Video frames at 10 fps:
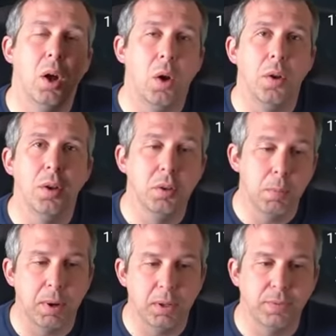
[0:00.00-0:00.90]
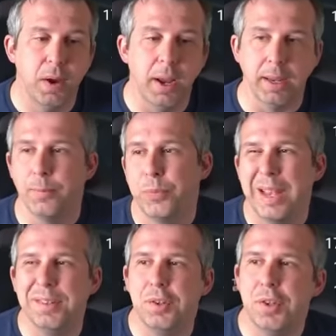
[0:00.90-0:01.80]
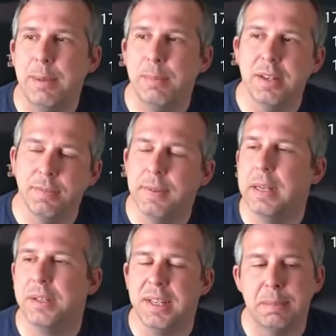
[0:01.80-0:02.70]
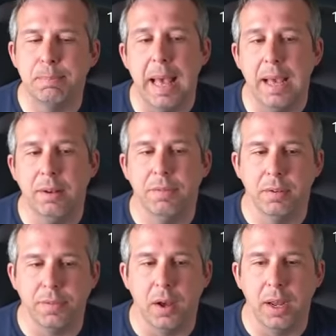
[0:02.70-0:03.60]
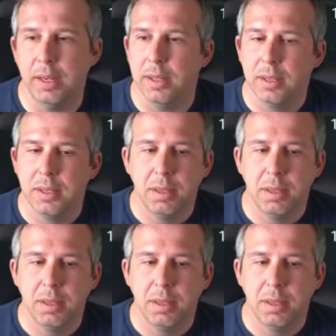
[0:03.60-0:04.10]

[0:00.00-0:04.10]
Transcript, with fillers: on the boss fight. It's a shame that his affinity is bad for the fight,